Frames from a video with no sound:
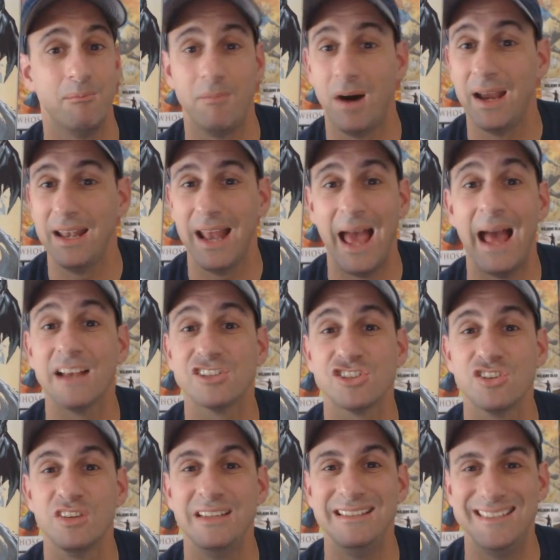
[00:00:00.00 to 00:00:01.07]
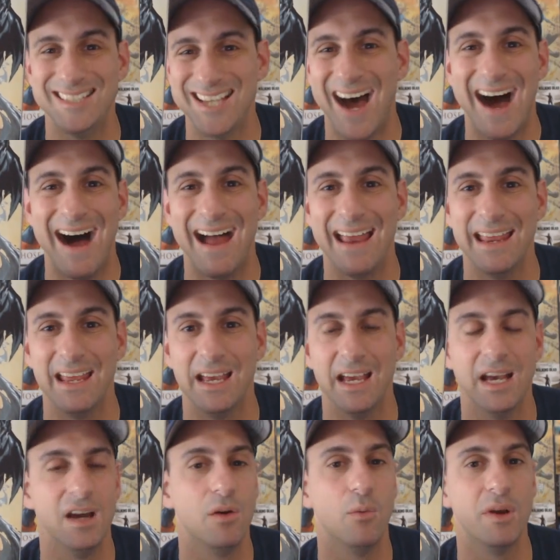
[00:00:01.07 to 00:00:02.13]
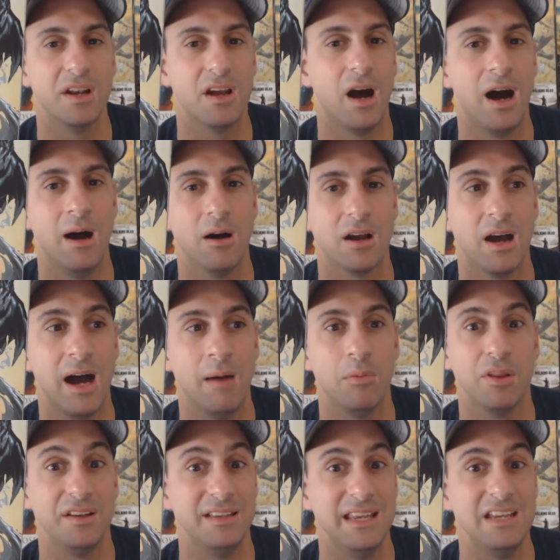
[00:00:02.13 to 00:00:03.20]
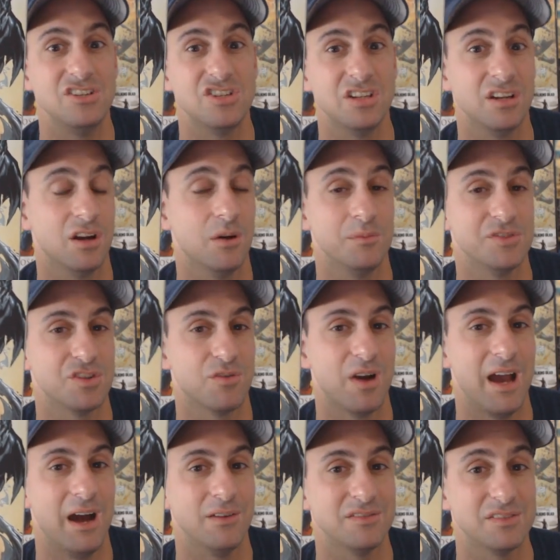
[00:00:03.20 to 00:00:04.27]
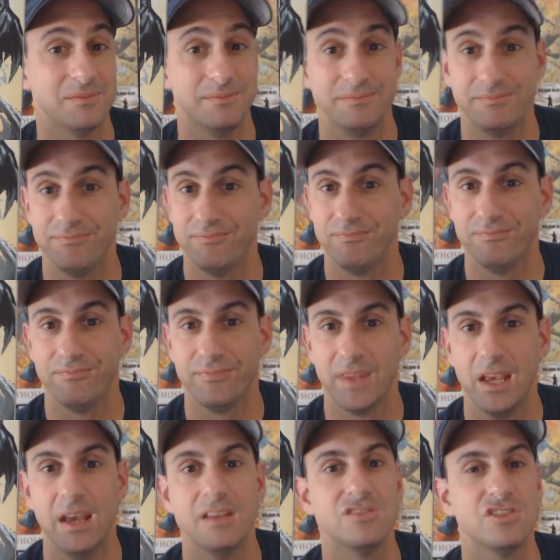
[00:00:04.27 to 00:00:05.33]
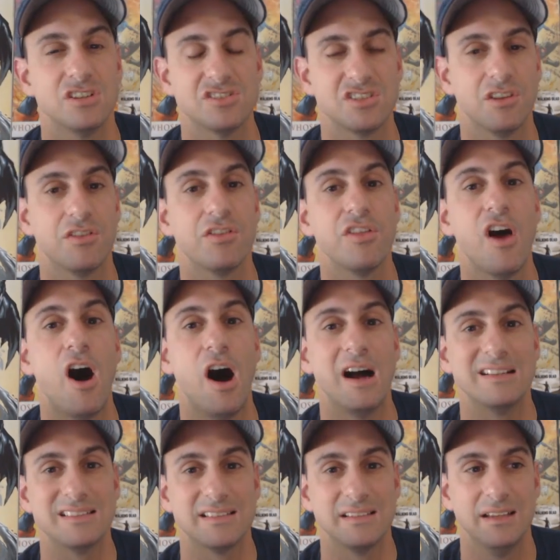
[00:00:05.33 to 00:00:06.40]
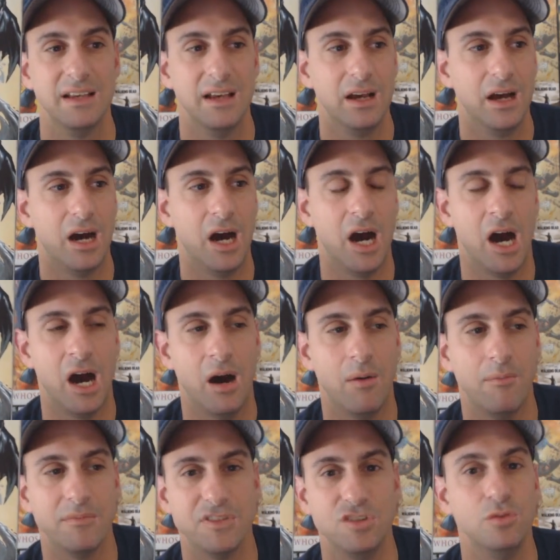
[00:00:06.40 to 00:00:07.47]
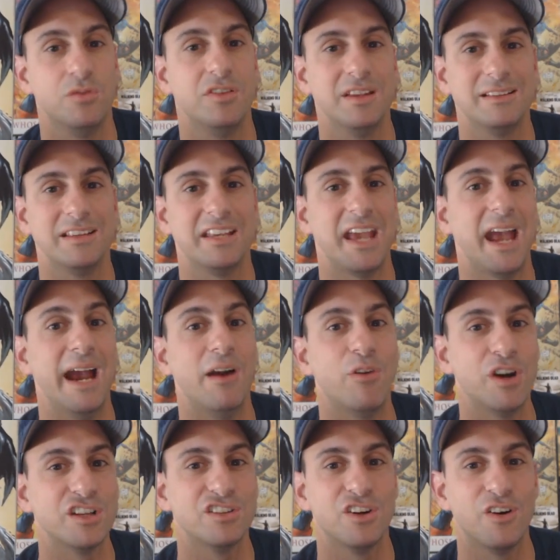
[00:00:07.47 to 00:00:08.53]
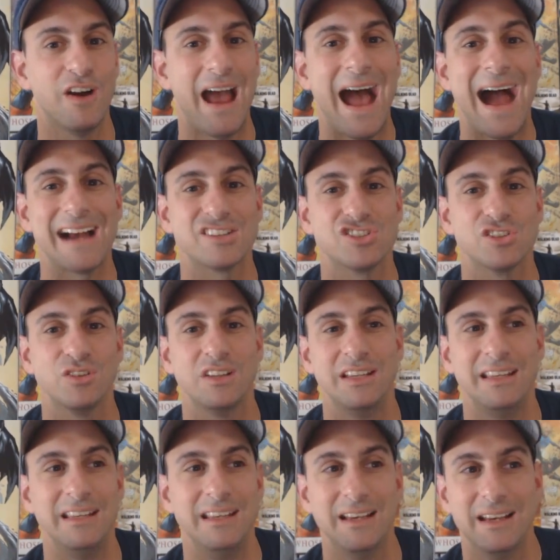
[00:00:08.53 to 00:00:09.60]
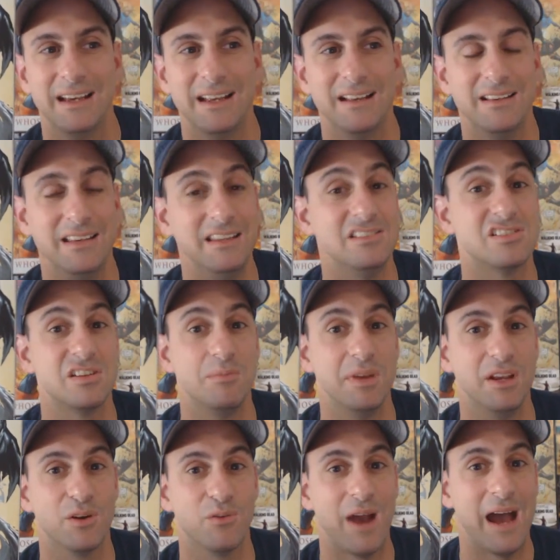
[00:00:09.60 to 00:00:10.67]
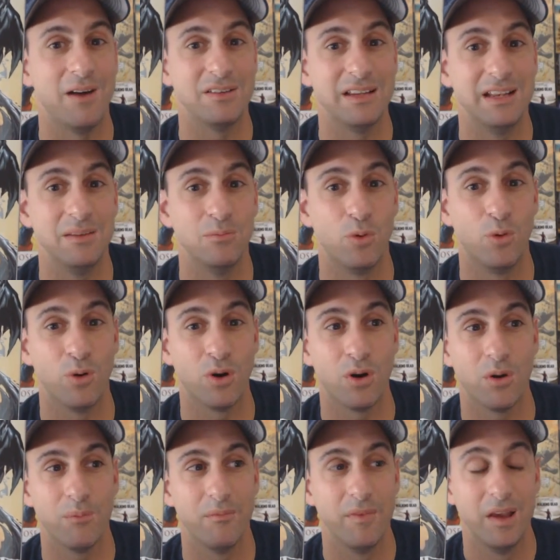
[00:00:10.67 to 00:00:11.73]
might actually die when Goblin Nation comes around? It's just a thought. Do you think the character actually needs to be around anymore?